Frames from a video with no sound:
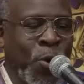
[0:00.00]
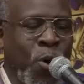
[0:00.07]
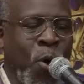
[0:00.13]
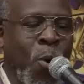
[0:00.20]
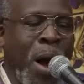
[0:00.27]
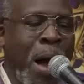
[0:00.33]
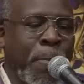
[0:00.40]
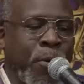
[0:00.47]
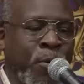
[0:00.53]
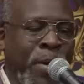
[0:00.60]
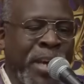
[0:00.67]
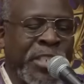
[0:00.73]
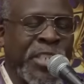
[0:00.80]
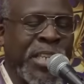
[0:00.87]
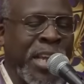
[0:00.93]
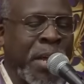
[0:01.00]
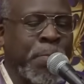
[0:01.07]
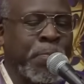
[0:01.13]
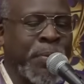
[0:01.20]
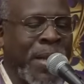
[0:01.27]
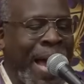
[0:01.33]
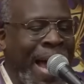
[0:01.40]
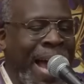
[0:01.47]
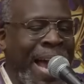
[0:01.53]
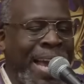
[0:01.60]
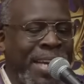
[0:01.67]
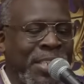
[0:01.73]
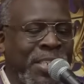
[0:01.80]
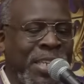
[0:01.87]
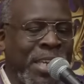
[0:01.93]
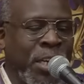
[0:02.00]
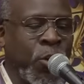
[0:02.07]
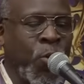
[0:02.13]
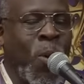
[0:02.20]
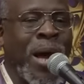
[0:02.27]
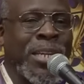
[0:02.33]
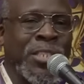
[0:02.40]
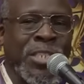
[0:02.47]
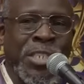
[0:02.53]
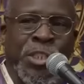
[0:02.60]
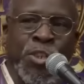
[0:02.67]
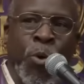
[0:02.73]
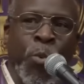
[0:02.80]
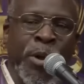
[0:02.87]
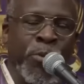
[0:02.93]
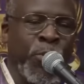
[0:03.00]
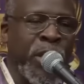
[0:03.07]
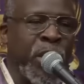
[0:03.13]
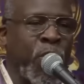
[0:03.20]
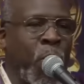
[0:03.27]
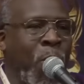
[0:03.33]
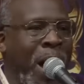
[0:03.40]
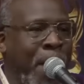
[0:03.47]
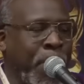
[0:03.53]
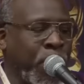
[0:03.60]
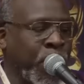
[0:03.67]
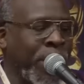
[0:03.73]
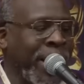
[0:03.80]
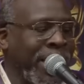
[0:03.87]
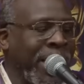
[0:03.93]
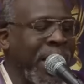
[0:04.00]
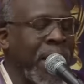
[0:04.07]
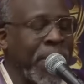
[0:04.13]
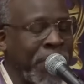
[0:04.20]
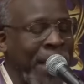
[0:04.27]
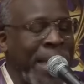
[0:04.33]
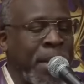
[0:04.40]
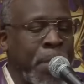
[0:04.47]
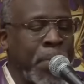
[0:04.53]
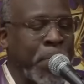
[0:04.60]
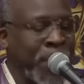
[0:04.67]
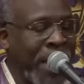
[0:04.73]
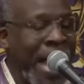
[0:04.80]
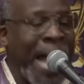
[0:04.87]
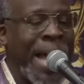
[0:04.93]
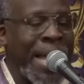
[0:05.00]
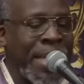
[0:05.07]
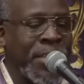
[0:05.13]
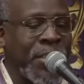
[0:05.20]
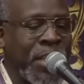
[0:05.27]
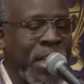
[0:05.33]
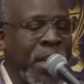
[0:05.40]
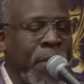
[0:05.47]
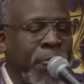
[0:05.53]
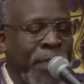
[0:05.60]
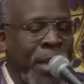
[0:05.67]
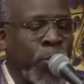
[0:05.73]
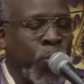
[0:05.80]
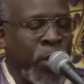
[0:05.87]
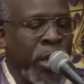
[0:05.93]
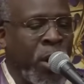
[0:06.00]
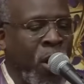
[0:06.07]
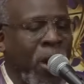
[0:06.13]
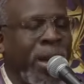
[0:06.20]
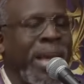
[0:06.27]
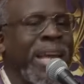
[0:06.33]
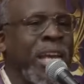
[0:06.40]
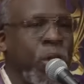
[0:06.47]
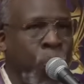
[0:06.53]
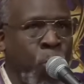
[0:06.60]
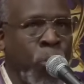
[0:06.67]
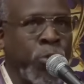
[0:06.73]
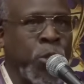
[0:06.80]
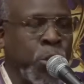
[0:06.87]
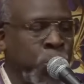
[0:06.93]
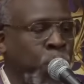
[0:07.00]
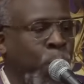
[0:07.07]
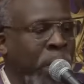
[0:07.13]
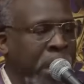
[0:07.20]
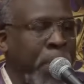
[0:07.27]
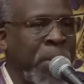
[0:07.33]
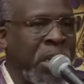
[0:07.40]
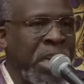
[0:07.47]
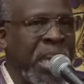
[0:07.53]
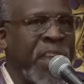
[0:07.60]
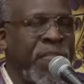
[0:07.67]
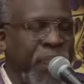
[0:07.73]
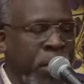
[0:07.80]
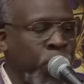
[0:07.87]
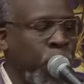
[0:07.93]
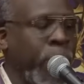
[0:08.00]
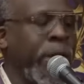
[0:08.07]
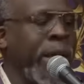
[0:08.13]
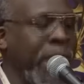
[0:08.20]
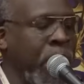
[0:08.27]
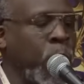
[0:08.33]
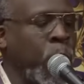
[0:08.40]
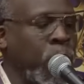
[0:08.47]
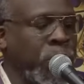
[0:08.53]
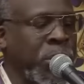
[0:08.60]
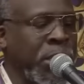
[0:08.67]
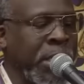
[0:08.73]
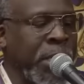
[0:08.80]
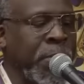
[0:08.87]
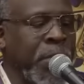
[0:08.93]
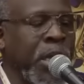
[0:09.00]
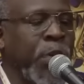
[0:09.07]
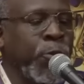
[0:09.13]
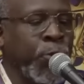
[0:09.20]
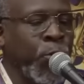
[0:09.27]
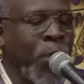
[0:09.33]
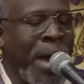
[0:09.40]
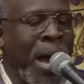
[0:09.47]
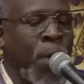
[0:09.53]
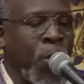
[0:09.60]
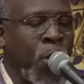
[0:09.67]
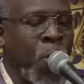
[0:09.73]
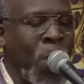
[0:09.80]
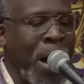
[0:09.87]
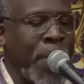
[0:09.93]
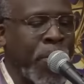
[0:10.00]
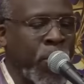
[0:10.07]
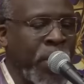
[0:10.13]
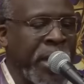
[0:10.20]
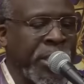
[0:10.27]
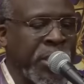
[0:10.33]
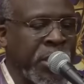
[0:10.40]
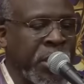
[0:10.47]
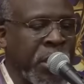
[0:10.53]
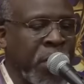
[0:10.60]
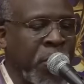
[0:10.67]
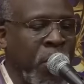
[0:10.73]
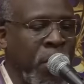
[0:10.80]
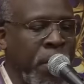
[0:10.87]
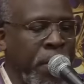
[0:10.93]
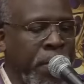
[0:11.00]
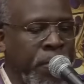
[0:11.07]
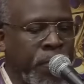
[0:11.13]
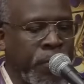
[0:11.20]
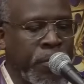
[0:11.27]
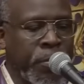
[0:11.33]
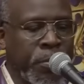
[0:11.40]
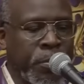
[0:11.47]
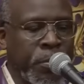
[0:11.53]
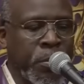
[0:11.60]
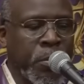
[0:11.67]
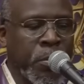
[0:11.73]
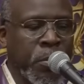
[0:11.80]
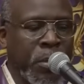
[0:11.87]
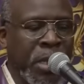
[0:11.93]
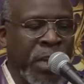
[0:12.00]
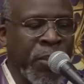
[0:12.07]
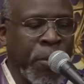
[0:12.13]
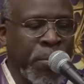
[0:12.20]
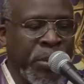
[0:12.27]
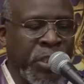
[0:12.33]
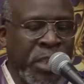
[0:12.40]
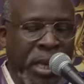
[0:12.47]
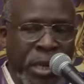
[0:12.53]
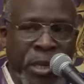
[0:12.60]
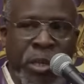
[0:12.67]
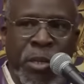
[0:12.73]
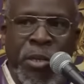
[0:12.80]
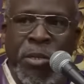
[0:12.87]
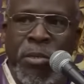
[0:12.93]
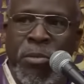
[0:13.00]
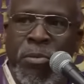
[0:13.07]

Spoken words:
So cooperation implies equality. So when we cooperate, that implies that we are equal to. We believe that we're equal to them through our cooperation. Come on. In the particular?